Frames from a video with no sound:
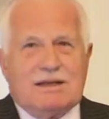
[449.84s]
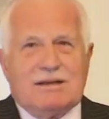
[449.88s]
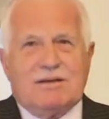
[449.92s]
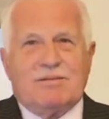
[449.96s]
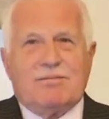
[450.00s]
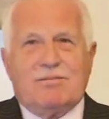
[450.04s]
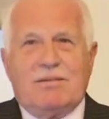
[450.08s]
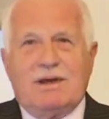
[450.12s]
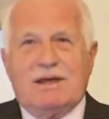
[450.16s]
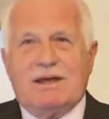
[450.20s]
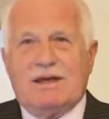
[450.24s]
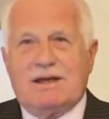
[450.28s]

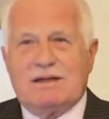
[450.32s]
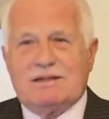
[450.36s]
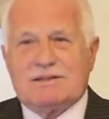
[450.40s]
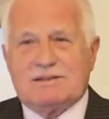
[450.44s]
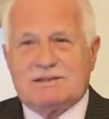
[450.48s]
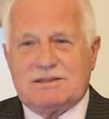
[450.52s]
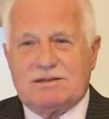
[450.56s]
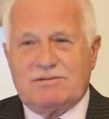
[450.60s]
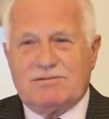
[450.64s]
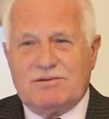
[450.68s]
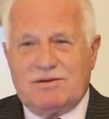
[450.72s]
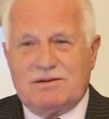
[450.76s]
my
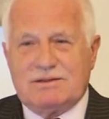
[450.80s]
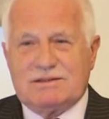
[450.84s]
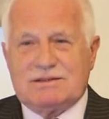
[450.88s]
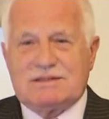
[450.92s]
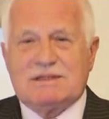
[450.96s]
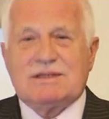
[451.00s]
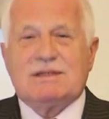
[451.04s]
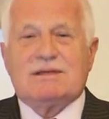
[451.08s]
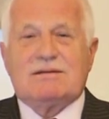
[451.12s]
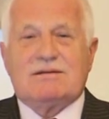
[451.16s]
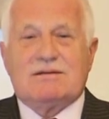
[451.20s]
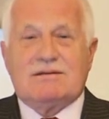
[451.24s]
answer
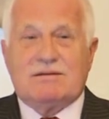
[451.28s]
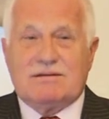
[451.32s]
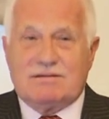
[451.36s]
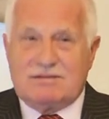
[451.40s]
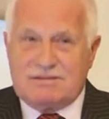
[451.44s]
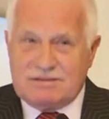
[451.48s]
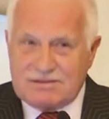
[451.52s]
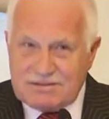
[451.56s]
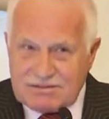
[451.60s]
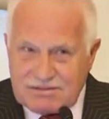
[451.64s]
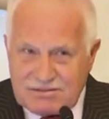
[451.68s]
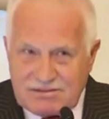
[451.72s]
was,
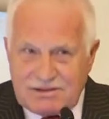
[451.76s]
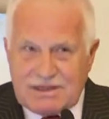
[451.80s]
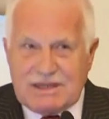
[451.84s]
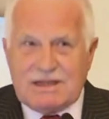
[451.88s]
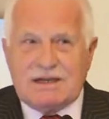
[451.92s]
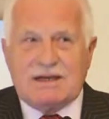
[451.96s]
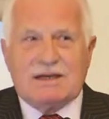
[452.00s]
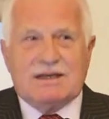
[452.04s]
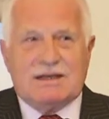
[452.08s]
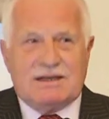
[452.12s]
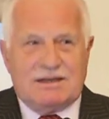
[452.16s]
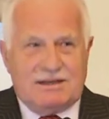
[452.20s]

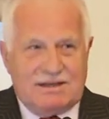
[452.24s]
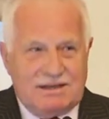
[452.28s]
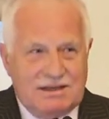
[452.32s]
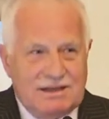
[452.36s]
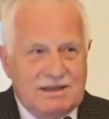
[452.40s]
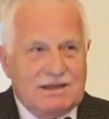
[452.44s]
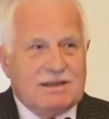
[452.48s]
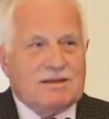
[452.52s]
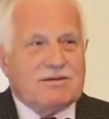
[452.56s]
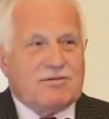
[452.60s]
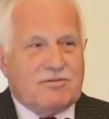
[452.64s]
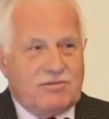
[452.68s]
really,
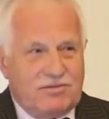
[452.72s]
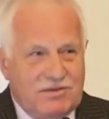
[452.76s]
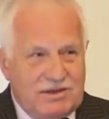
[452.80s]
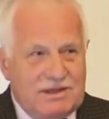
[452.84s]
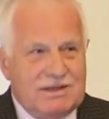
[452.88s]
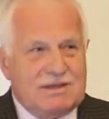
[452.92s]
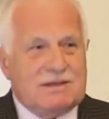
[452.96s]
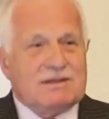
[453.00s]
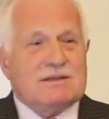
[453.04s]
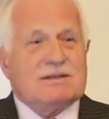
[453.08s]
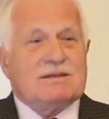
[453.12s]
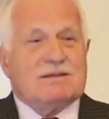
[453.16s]

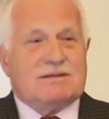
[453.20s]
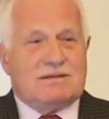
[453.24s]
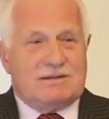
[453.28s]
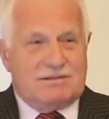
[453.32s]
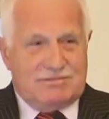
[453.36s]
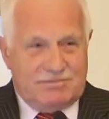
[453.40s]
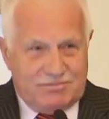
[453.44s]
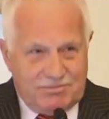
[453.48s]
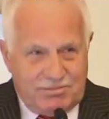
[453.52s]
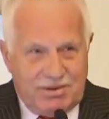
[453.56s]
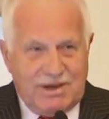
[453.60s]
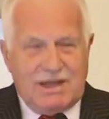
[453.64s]
we
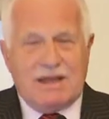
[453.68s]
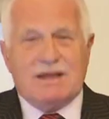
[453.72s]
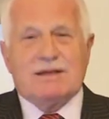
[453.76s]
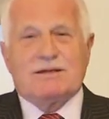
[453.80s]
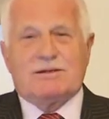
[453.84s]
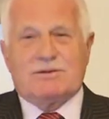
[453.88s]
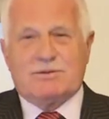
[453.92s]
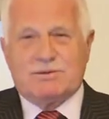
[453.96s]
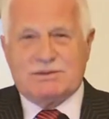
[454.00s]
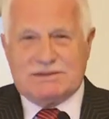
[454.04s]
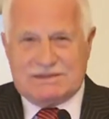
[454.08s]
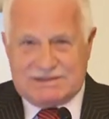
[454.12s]
plan
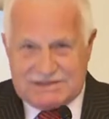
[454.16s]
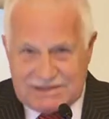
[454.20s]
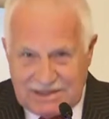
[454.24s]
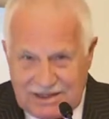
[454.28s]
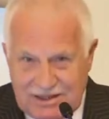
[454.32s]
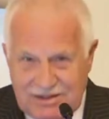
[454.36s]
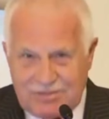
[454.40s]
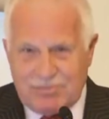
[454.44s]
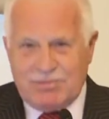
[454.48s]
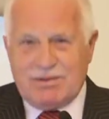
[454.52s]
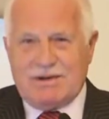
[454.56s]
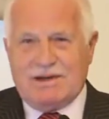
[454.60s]
to
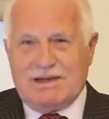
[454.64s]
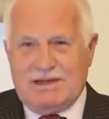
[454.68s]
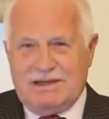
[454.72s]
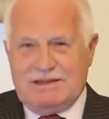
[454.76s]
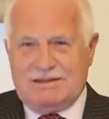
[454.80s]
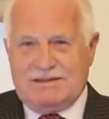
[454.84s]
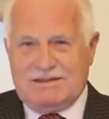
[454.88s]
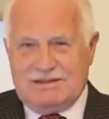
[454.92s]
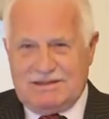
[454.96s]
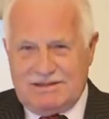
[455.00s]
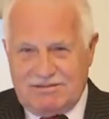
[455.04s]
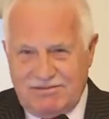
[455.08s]

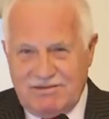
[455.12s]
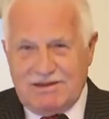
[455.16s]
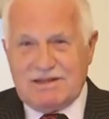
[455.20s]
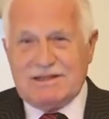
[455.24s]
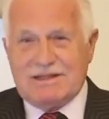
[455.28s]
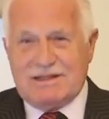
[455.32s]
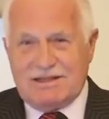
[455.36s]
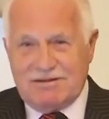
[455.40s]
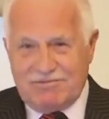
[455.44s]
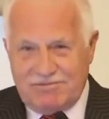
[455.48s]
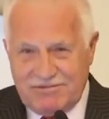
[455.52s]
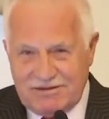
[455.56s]
celebrate the
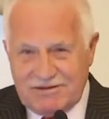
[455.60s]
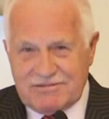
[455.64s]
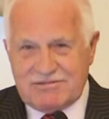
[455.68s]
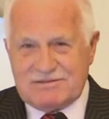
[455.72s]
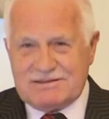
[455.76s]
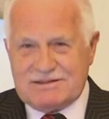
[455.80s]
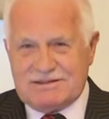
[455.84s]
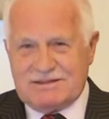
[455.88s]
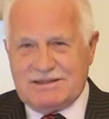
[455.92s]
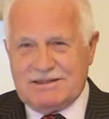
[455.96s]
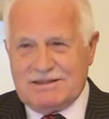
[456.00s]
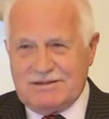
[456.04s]

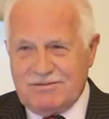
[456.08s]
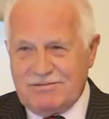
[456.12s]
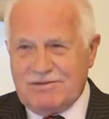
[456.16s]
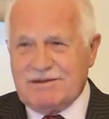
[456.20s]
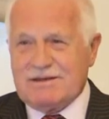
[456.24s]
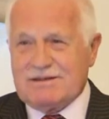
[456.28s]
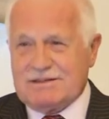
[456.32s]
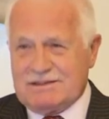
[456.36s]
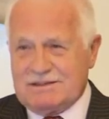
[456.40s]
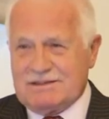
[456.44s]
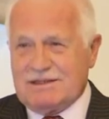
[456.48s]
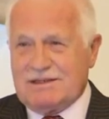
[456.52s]
25th
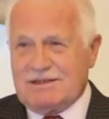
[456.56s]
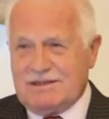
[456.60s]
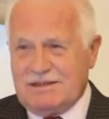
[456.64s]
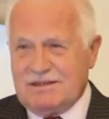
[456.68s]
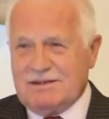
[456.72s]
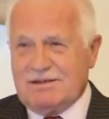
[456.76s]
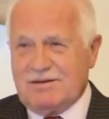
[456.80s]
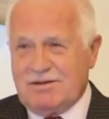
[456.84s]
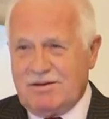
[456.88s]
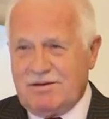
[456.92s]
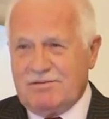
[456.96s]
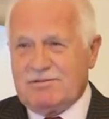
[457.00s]

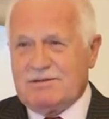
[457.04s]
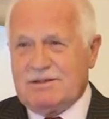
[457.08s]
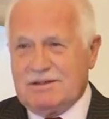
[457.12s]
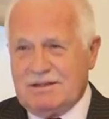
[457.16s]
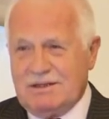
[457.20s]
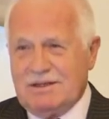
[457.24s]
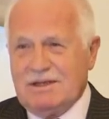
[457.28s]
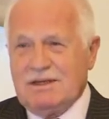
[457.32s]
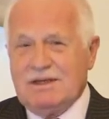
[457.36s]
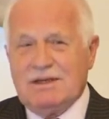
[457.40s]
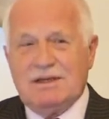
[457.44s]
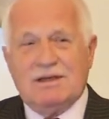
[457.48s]
anniversary of
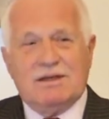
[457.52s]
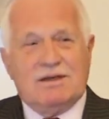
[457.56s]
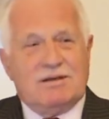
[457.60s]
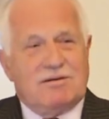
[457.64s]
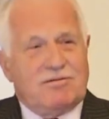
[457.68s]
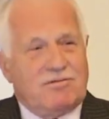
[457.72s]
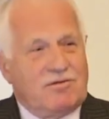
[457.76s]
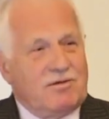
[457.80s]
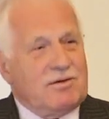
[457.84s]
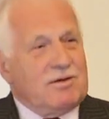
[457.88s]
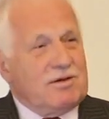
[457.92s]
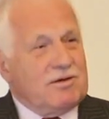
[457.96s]
the
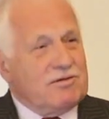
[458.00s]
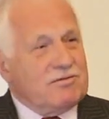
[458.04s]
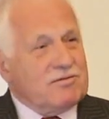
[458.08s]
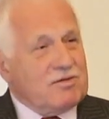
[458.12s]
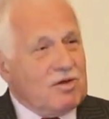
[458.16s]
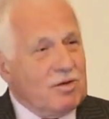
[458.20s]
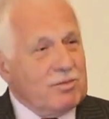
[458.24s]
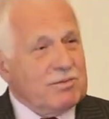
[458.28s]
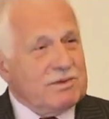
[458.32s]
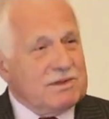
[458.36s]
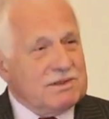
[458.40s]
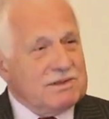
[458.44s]
fall of
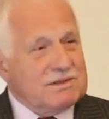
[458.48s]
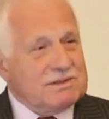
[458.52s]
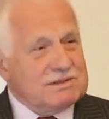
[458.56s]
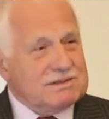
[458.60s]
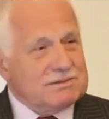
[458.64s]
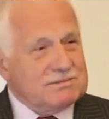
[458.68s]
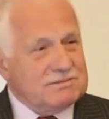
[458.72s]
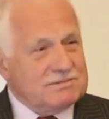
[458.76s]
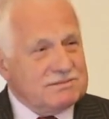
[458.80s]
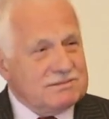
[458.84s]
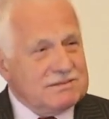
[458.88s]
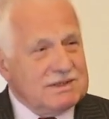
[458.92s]

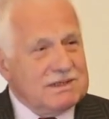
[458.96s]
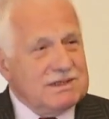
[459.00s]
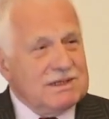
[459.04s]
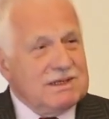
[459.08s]
communism.